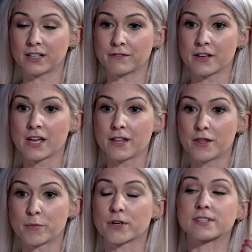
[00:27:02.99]
of
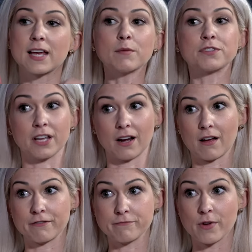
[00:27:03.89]
the perception
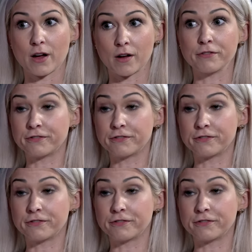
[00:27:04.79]
of